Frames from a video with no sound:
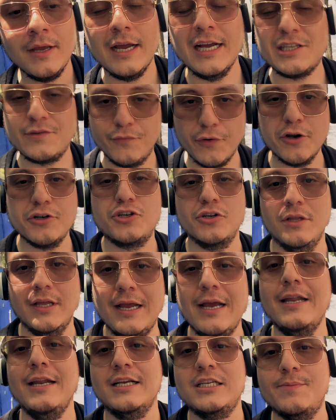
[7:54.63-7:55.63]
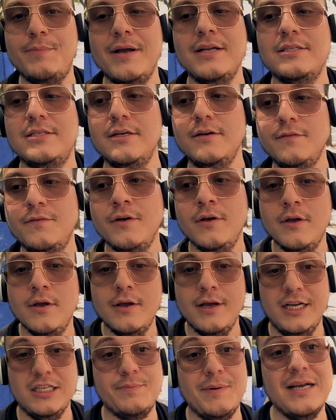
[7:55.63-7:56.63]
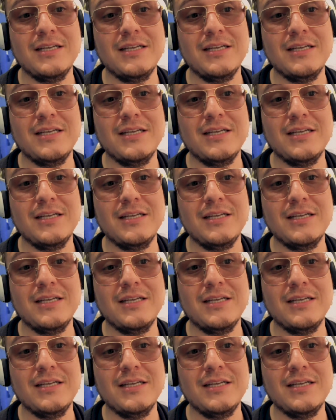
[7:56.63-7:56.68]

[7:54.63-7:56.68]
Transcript: It's virtually inexpensive. It's